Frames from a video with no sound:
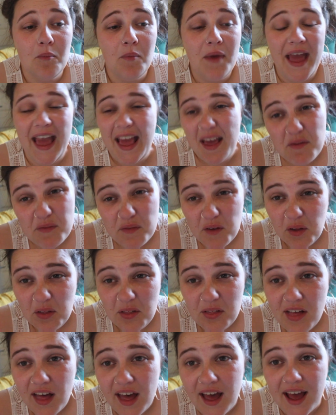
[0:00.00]

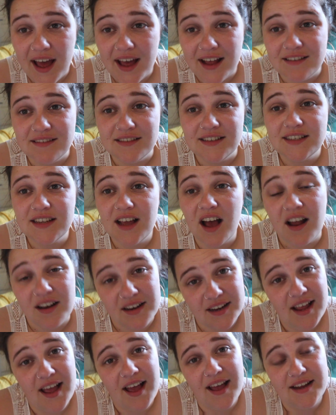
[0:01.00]
hateful and
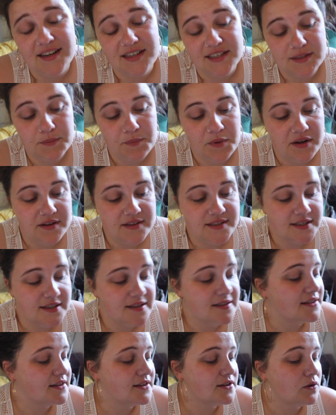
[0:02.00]
unkind
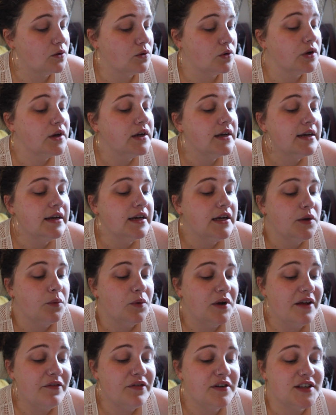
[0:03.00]
experiences, and so
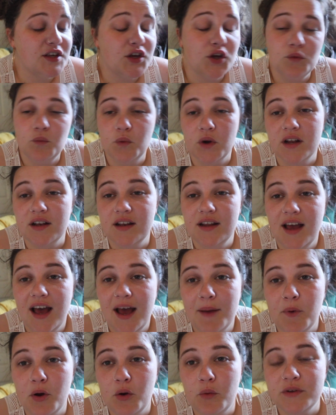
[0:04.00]
whenever it's a good one
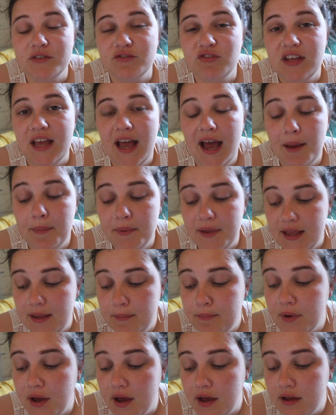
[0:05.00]
I'm always really happy.
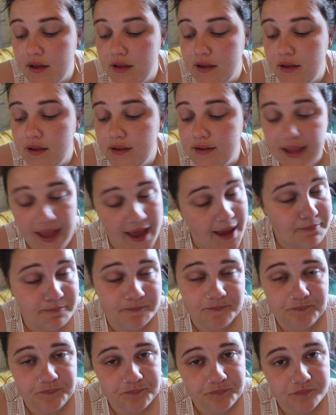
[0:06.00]
But yeah,
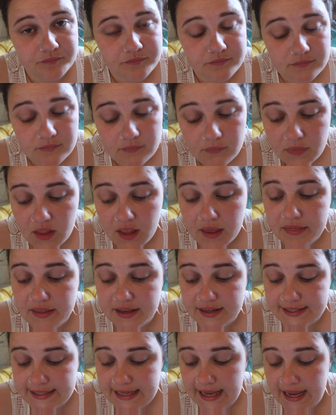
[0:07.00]
they
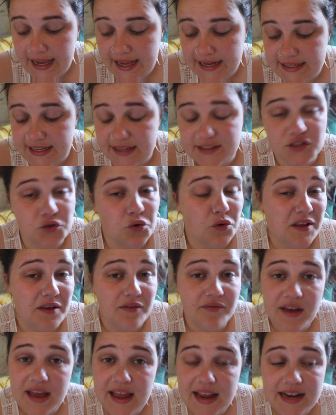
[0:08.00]
said it's totally
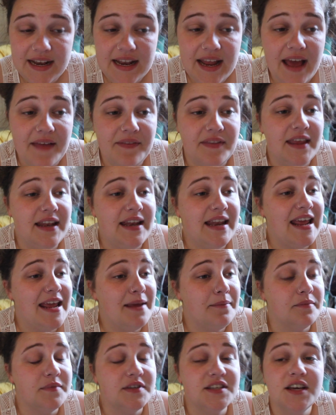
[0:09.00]
fine, and they
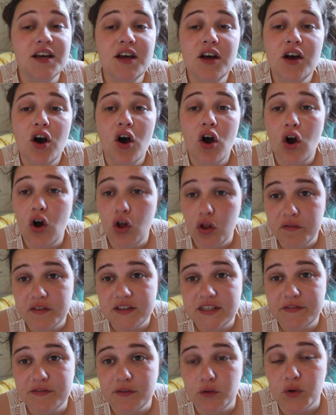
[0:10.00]
named all of the
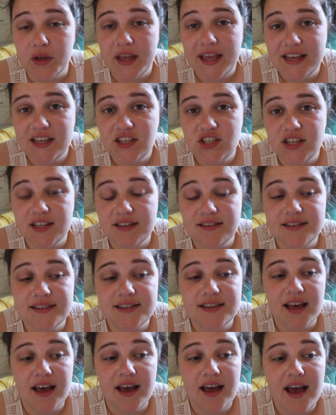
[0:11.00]
different locations
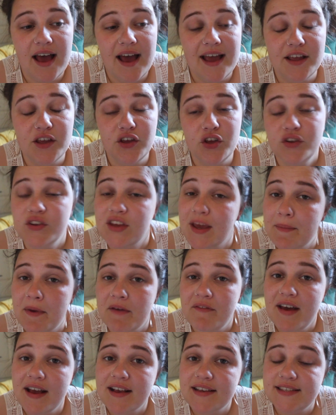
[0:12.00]
that I could get my
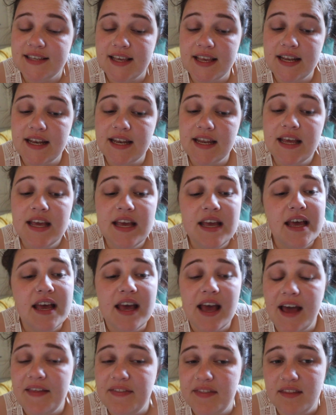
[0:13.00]
vaccine,
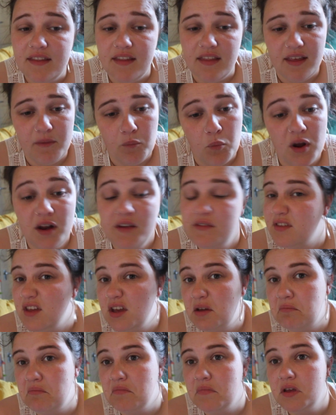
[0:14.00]
and one of
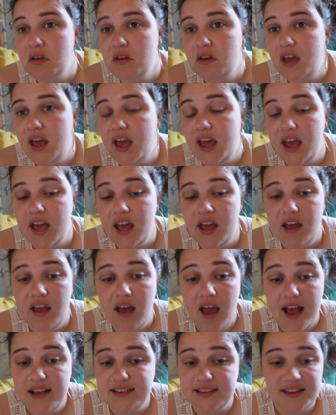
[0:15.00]
them
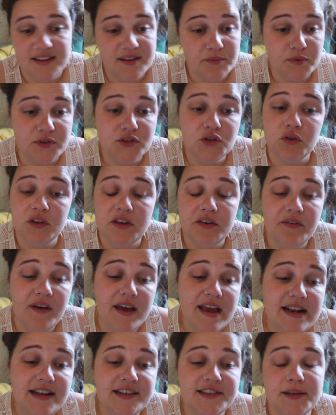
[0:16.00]
I said it was totally
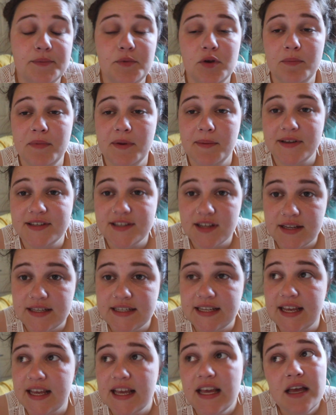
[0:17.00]
fine, and so they booked me on
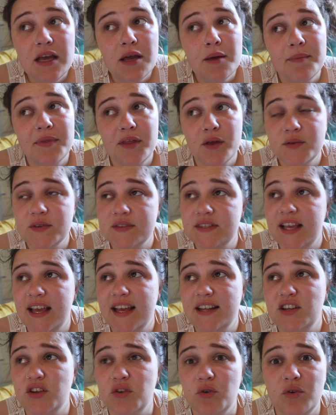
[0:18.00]
Sunday. But they also
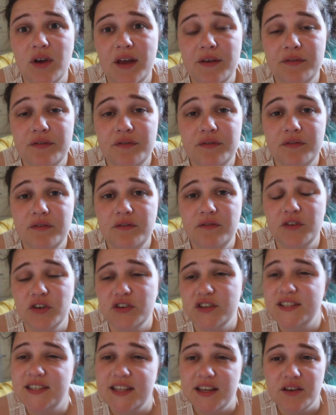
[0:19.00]
said, you know, if you're
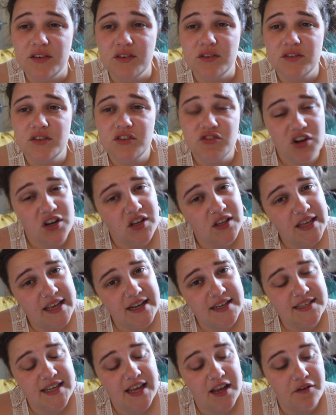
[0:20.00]
still
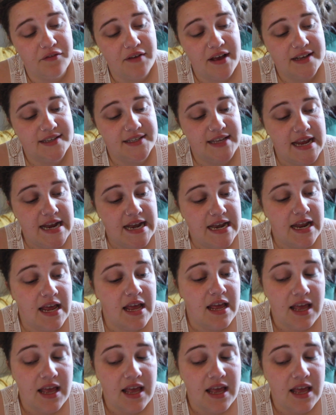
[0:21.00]
struggling to get your vaccine